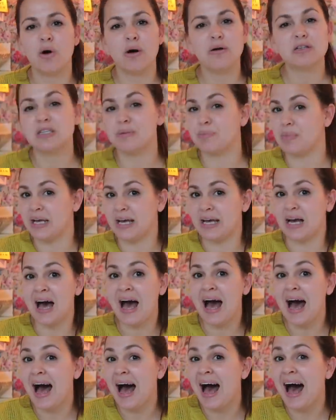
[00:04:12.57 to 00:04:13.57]
possibly
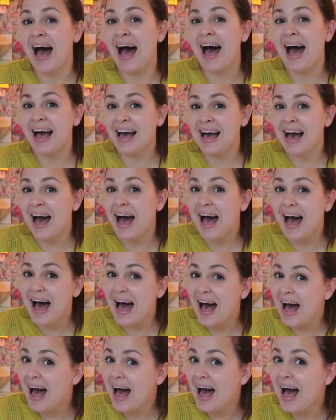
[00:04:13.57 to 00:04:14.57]
a
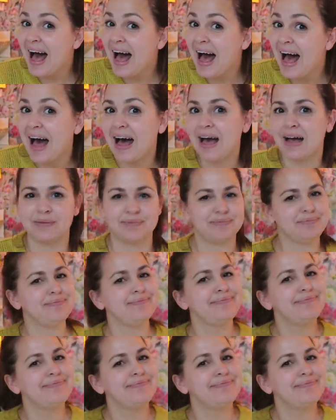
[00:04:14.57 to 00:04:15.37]
hacker.